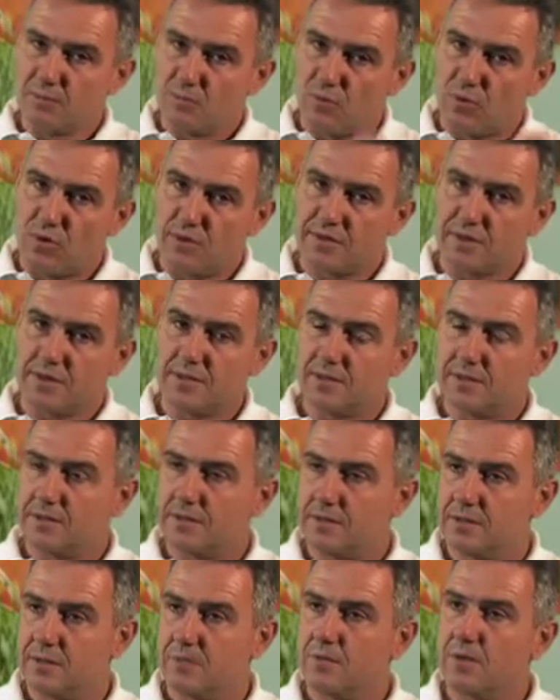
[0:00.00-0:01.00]
process
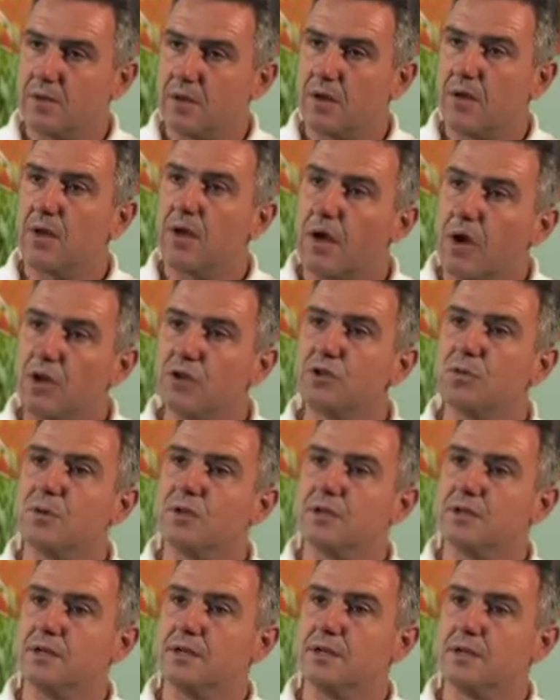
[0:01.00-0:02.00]
something
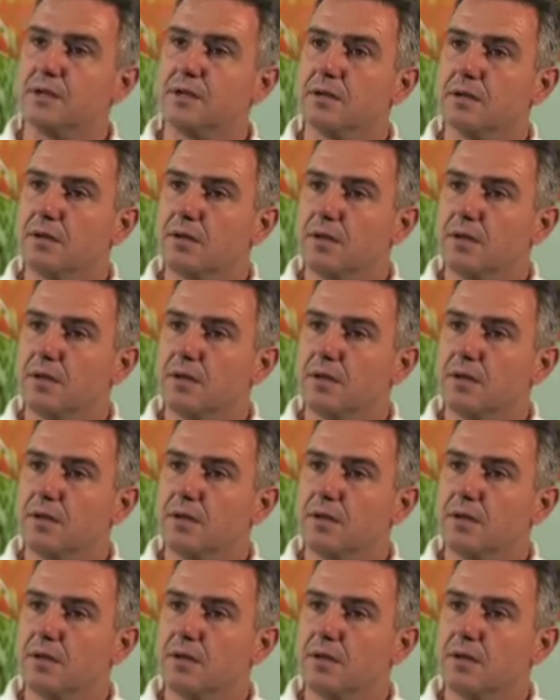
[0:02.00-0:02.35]
automatic,